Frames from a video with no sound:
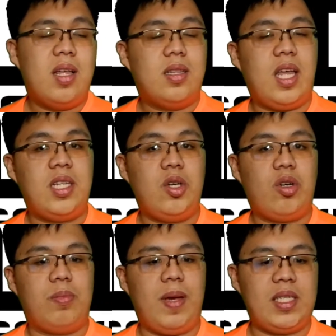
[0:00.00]
then you
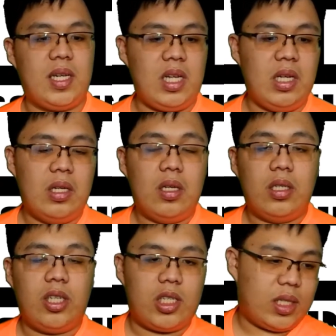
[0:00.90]
could basically
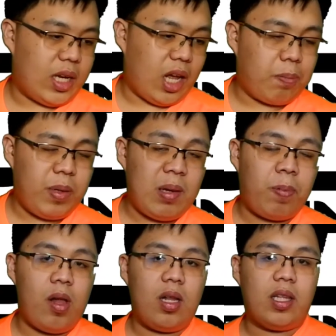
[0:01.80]
just click
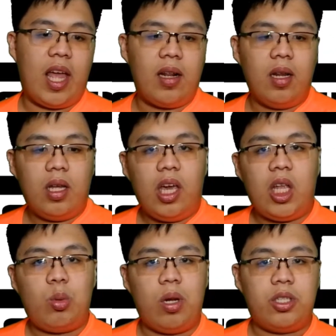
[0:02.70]
people, then
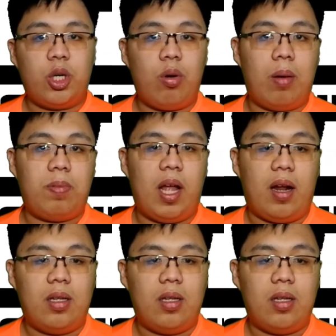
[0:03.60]
it will show up there.